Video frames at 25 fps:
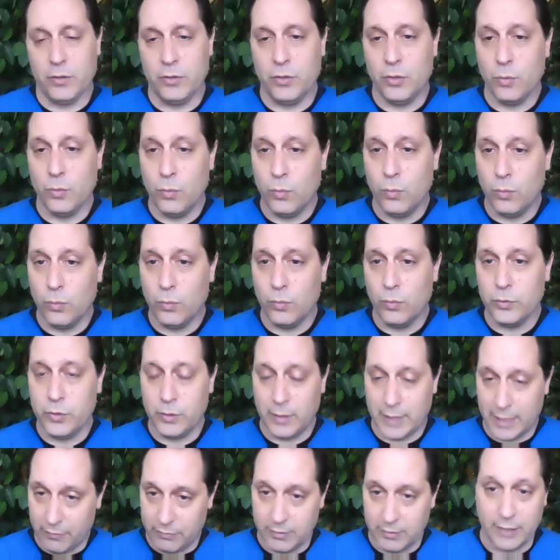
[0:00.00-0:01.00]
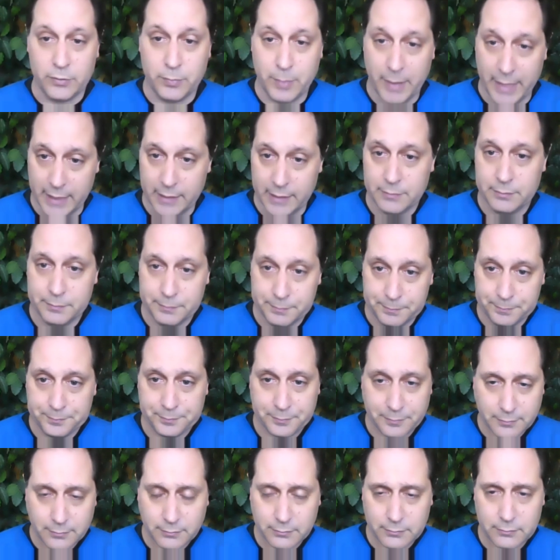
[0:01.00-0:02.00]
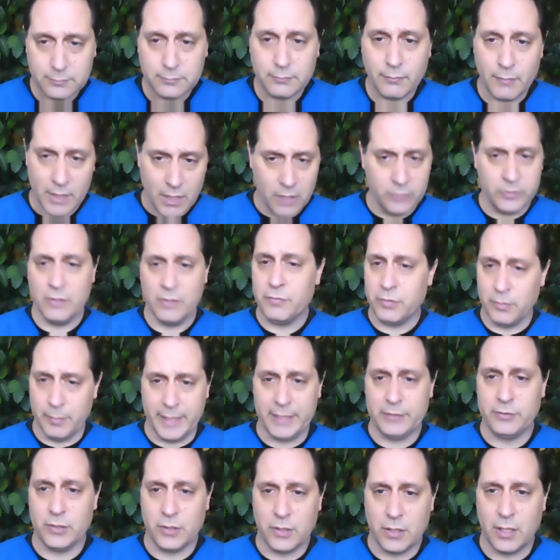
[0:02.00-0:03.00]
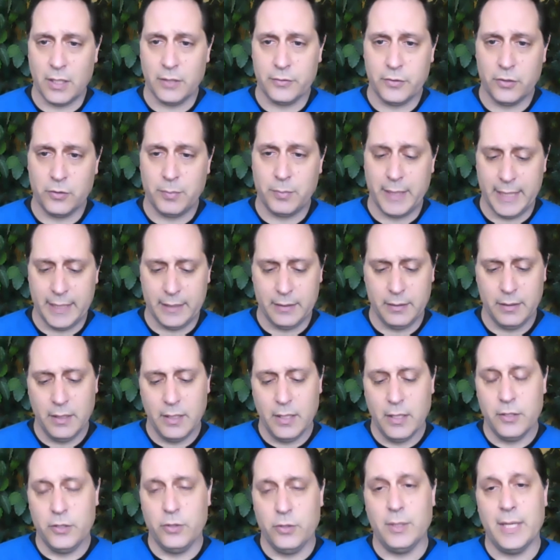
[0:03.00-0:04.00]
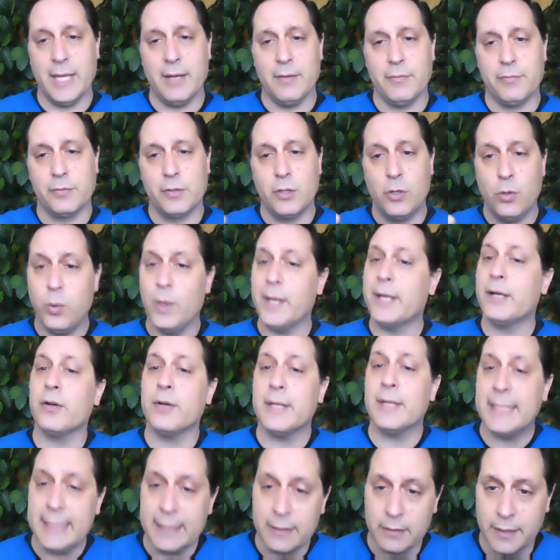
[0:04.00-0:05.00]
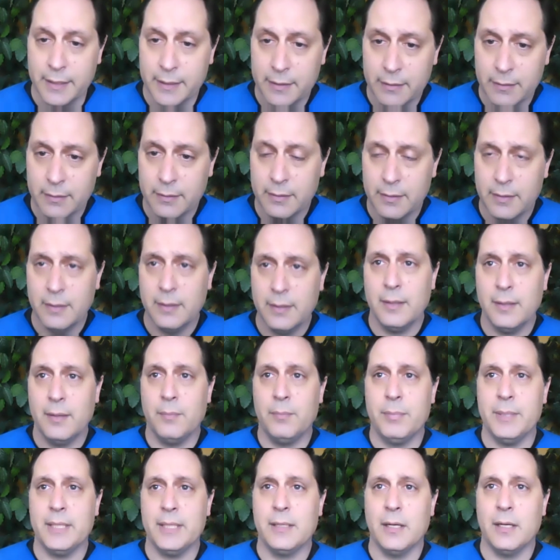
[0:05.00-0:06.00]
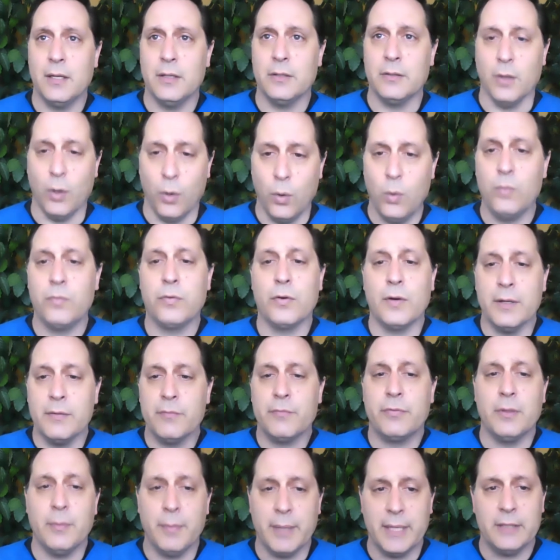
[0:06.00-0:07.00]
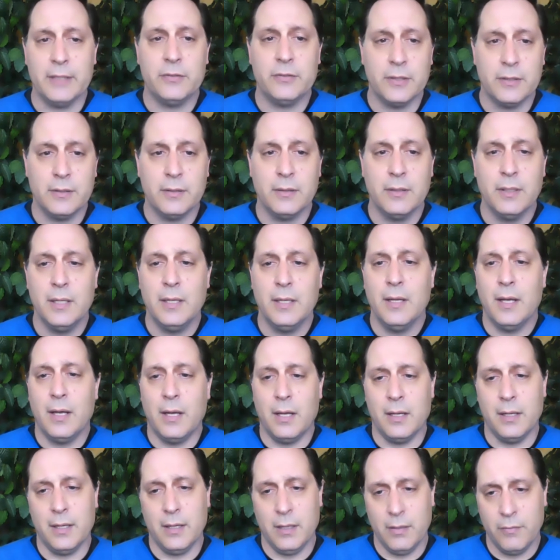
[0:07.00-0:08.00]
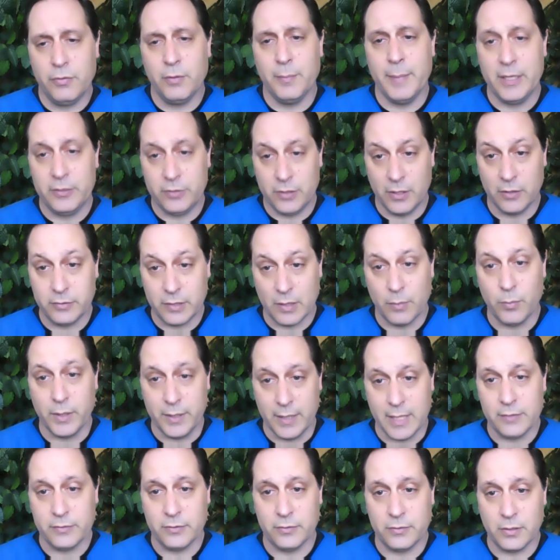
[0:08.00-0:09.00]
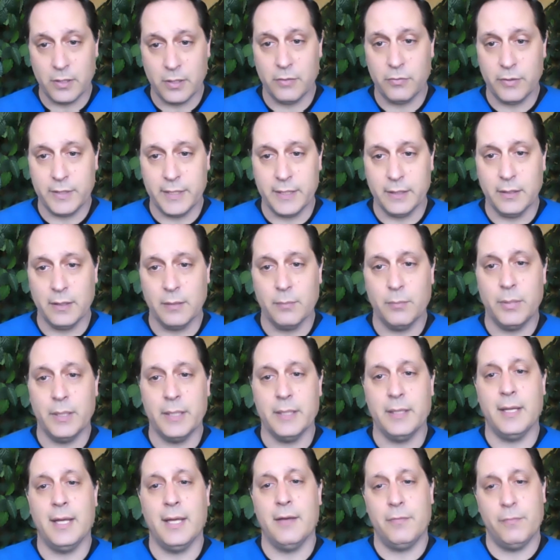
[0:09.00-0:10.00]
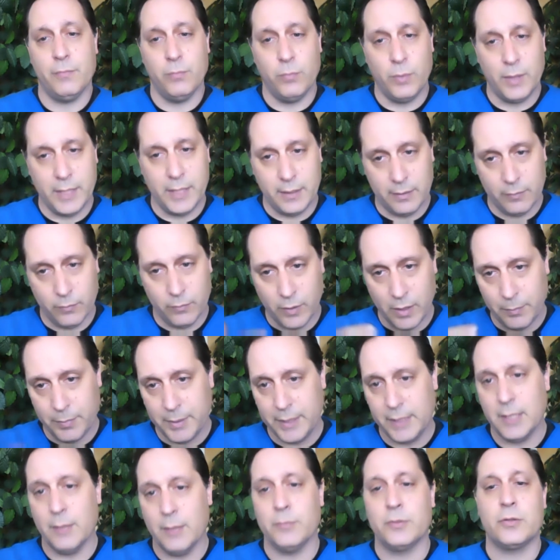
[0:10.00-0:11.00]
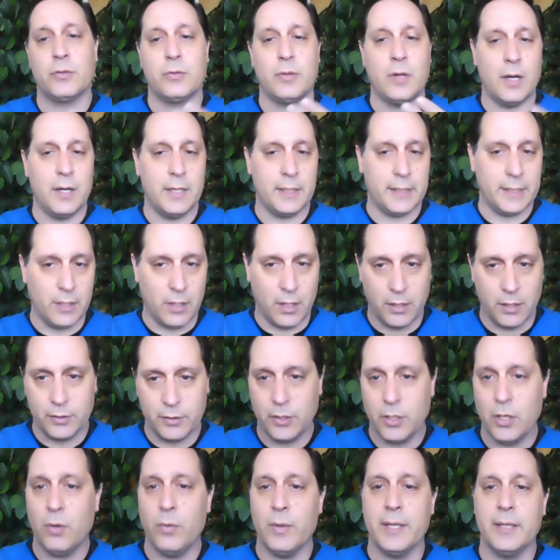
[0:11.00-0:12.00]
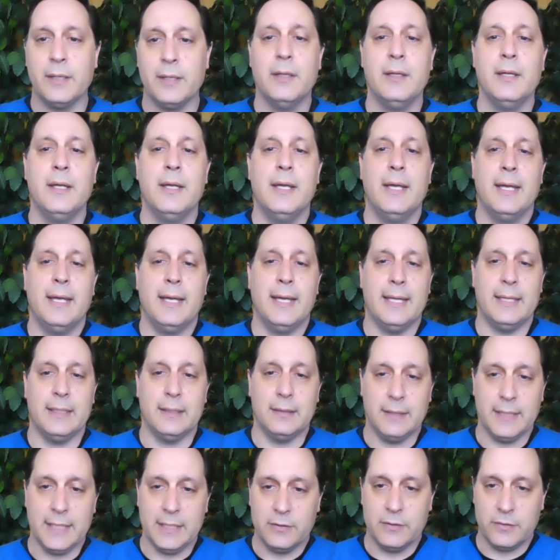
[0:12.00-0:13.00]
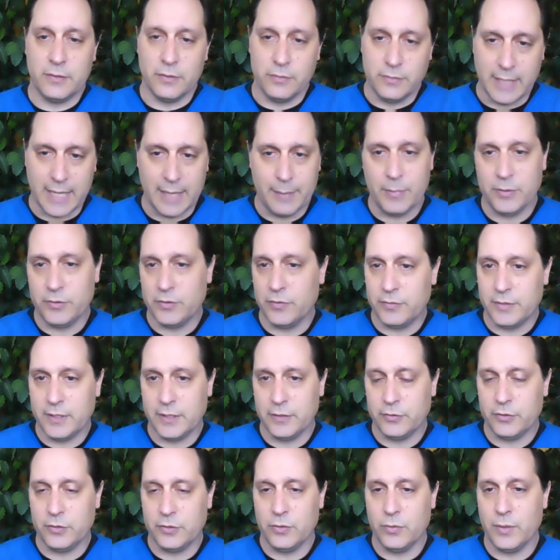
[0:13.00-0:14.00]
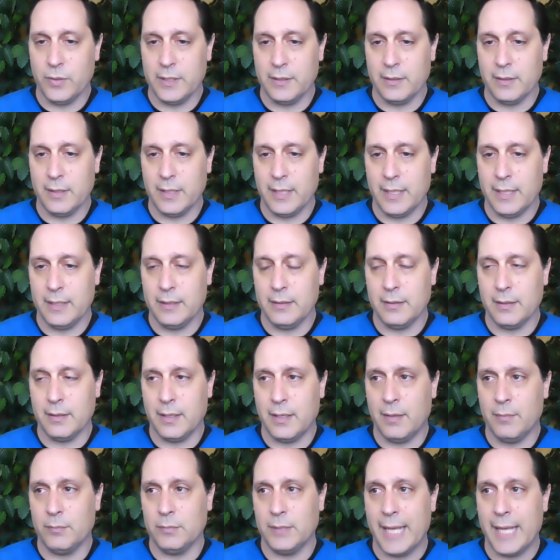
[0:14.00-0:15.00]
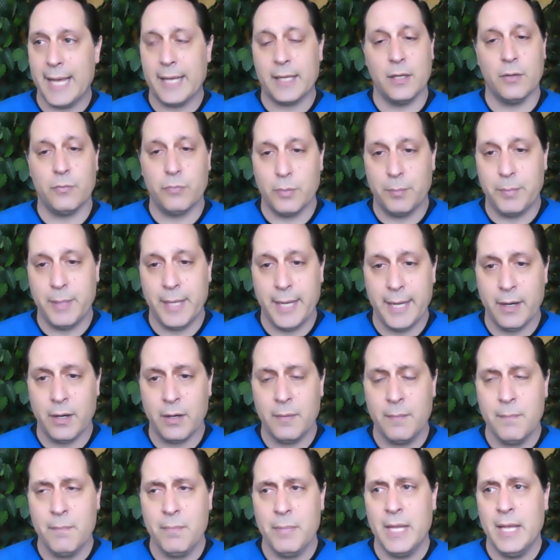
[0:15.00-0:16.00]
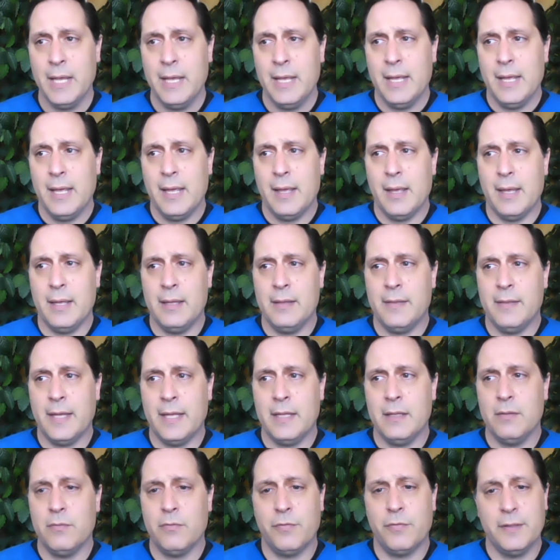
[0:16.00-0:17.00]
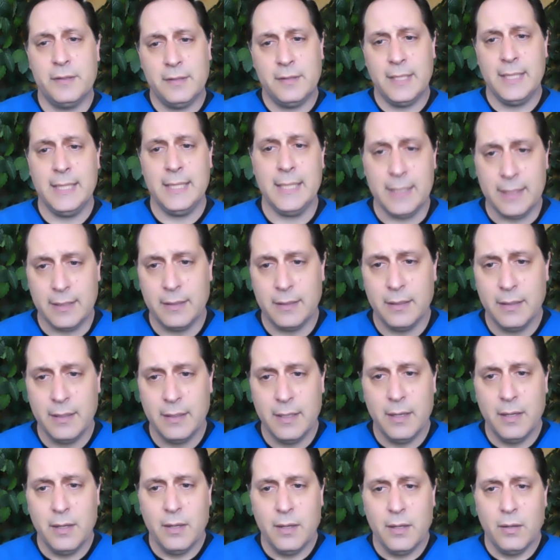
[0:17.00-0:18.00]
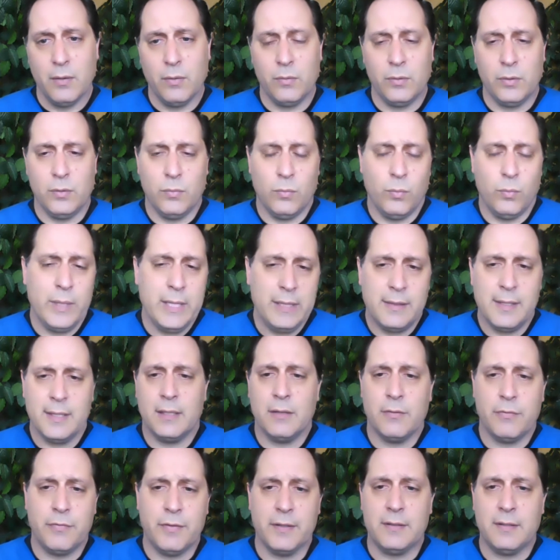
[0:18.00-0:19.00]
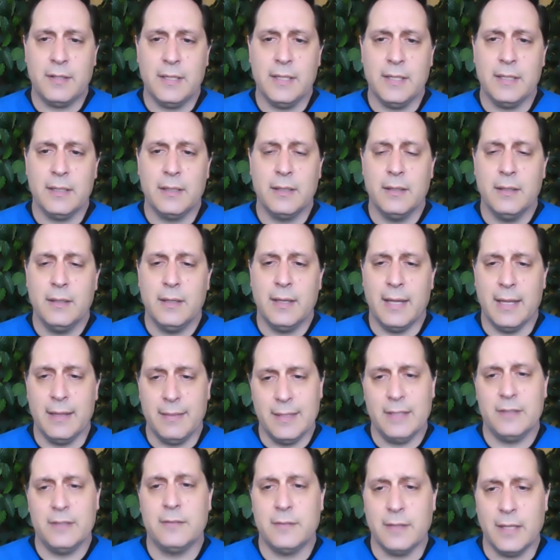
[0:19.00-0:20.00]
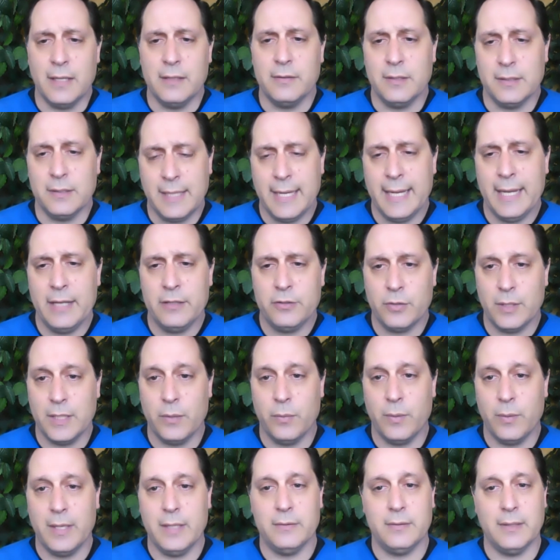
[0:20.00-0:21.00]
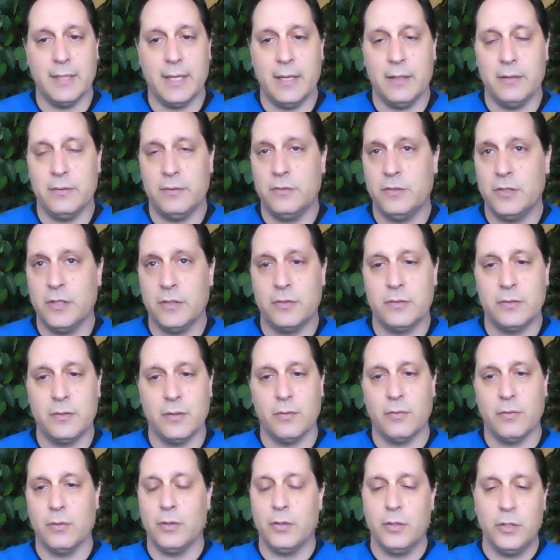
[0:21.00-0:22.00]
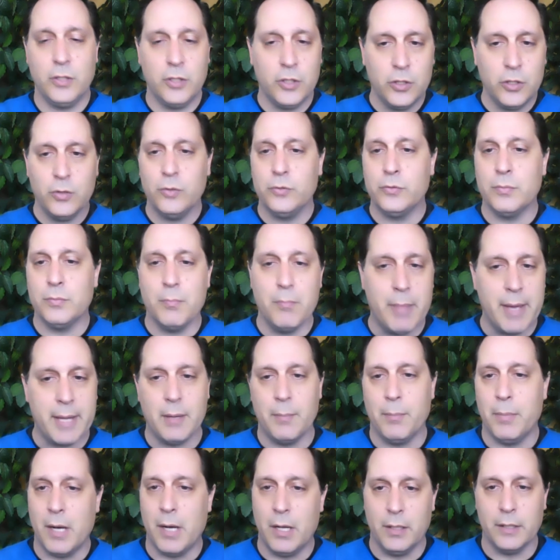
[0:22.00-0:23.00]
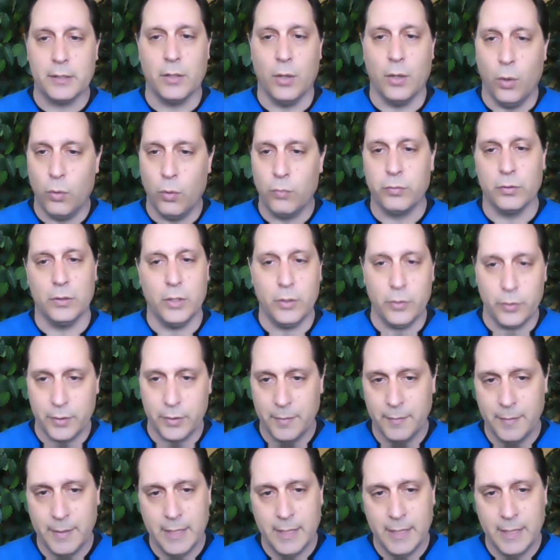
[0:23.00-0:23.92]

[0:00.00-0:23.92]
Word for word: you, you'll have less pain because inflammation causes pain. You'll have quicker healing because overinflammation, inflammation is somewhat necessary for healing, but if when it when it becomes chronic and ongoing, it leads to damage of tissue and, and um, lack of repair. And then fatigue, we think of fatigue in this sense, in cancer anyways, as just huge metabolic overload,